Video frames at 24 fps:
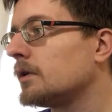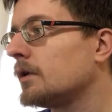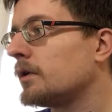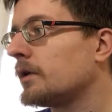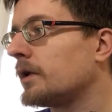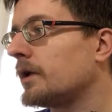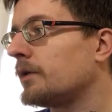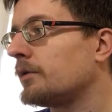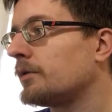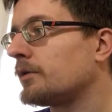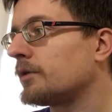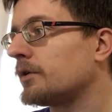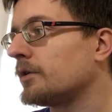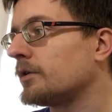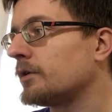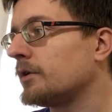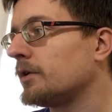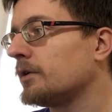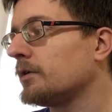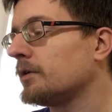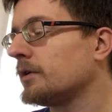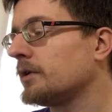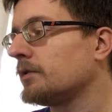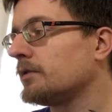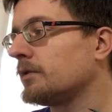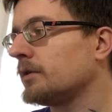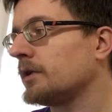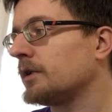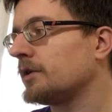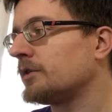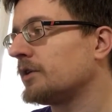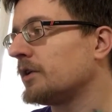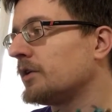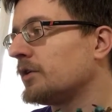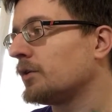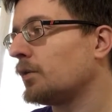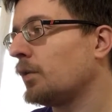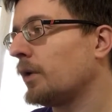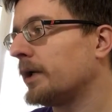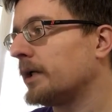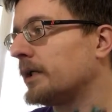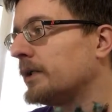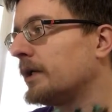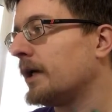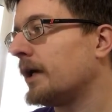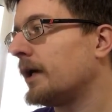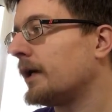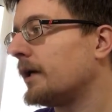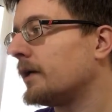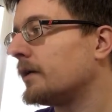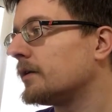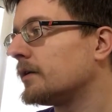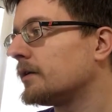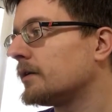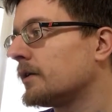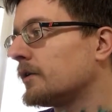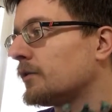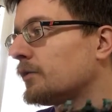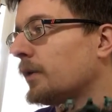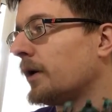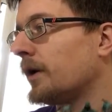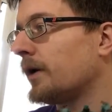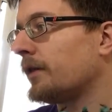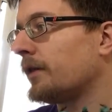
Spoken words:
Okay, it was concurrently released in 2010. That's what